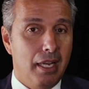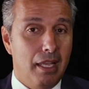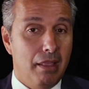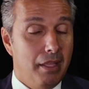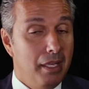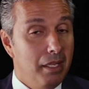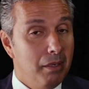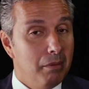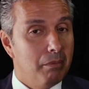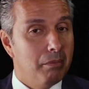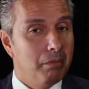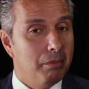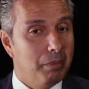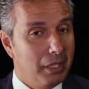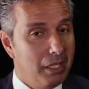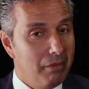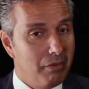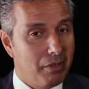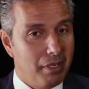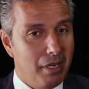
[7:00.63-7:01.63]
And then,
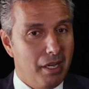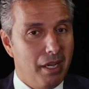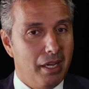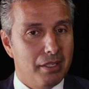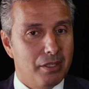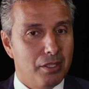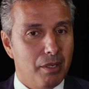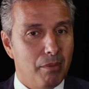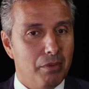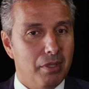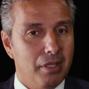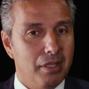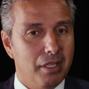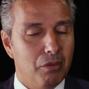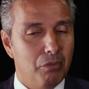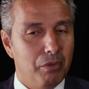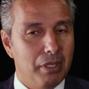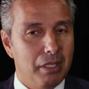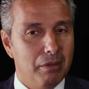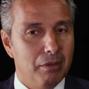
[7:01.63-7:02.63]
believe it or not, something
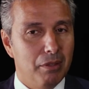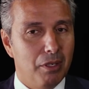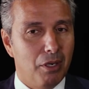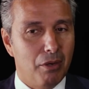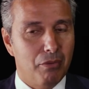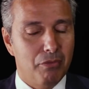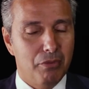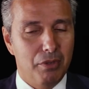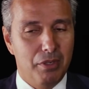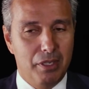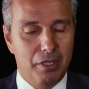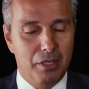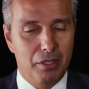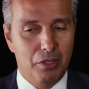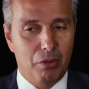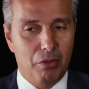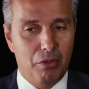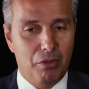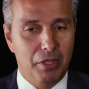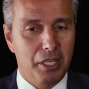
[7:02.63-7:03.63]
that we often
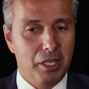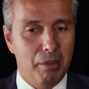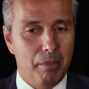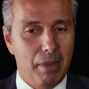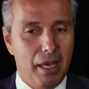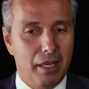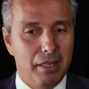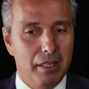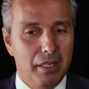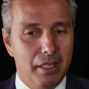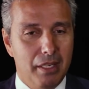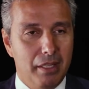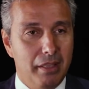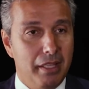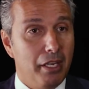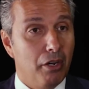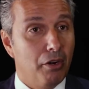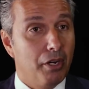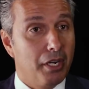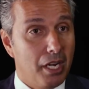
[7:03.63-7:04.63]
don't think about,
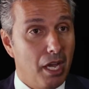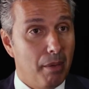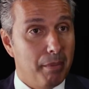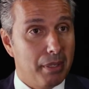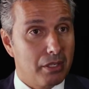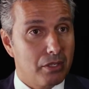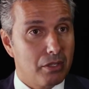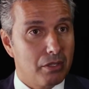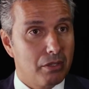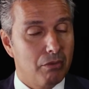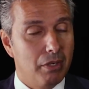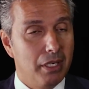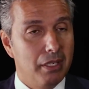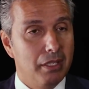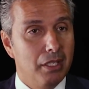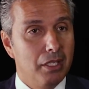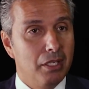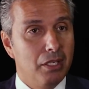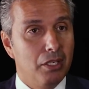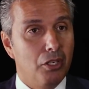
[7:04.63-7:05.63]
the ergonomics,
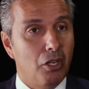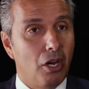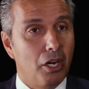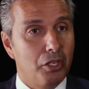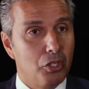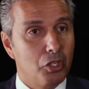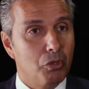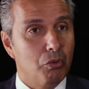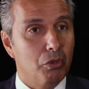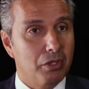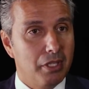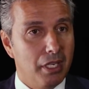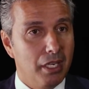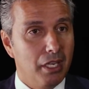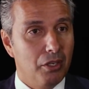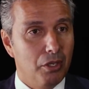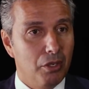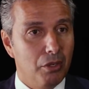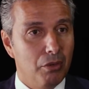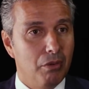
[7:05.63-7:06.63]
right? Doctors will
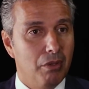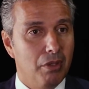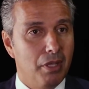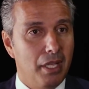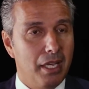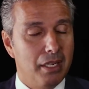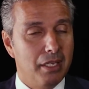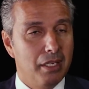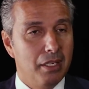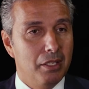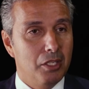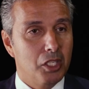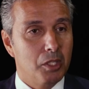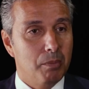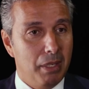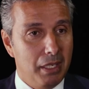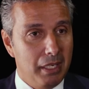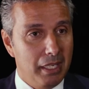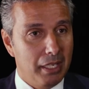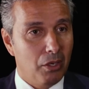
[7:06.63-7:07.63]
tell you that
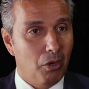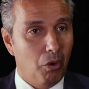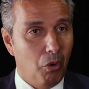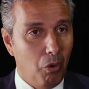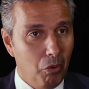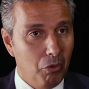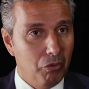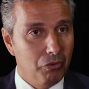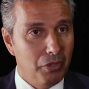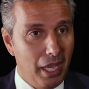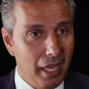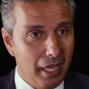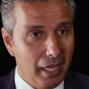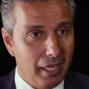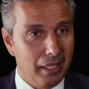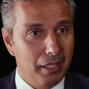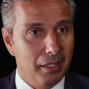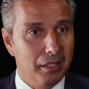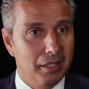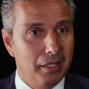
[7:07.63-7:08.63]
spending a whole
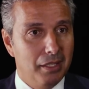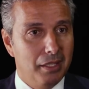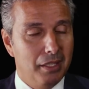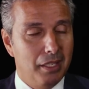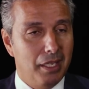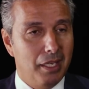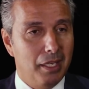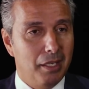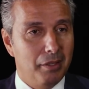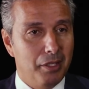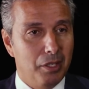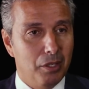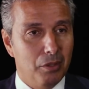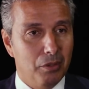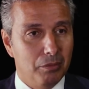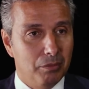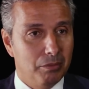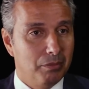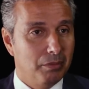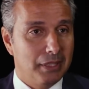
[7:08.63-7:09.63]
day,
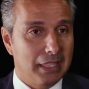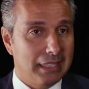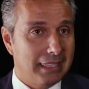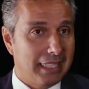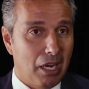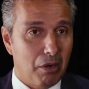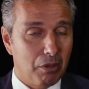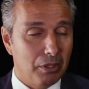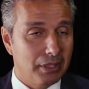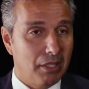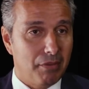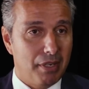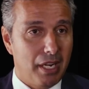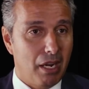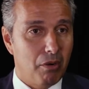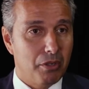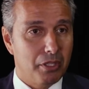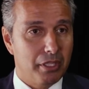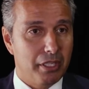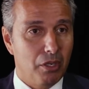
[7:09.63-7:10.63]
6 hours, 7
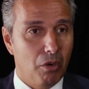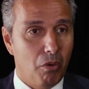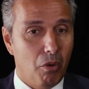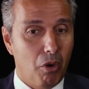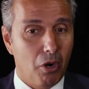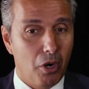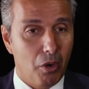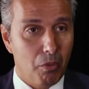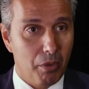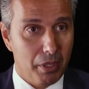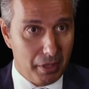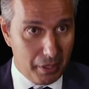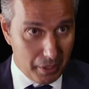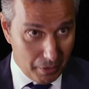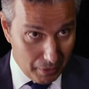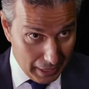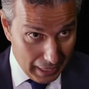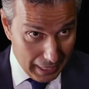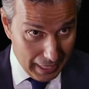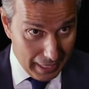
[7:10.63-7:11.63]
hours in the OR with
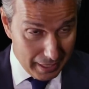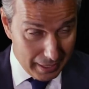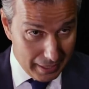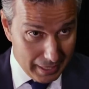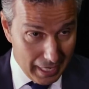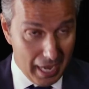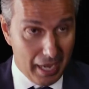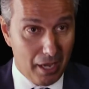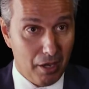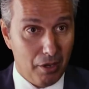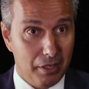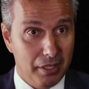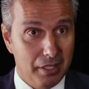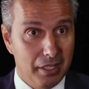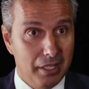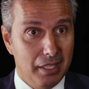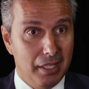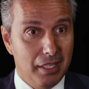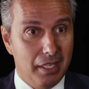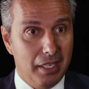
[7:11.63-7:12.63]
their head
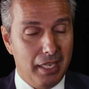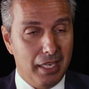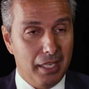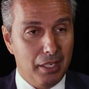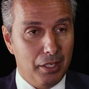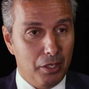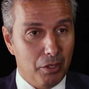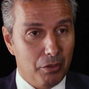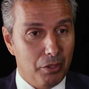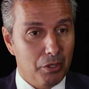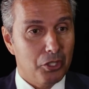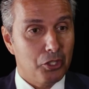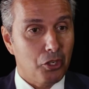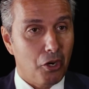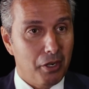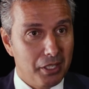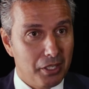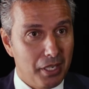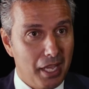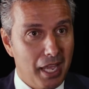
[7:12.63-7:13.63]
down, and they're
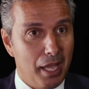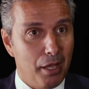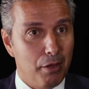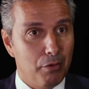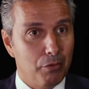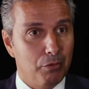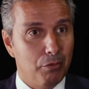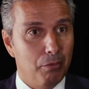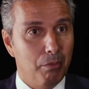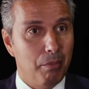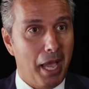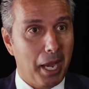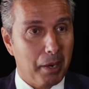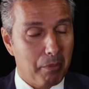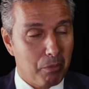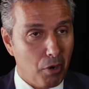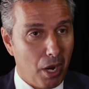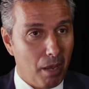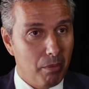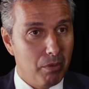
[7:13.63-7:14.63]
starting to have
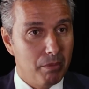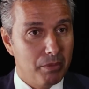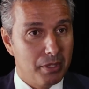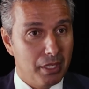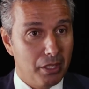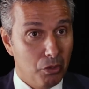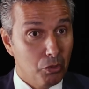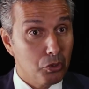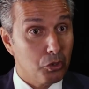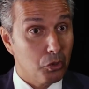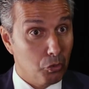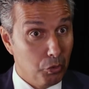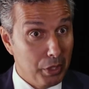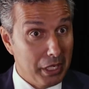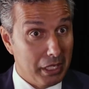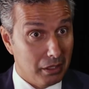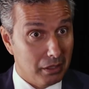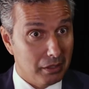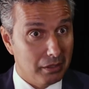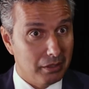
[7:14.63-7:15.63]
back problems, and those are
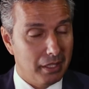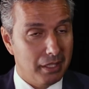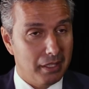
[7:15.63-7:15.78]
real.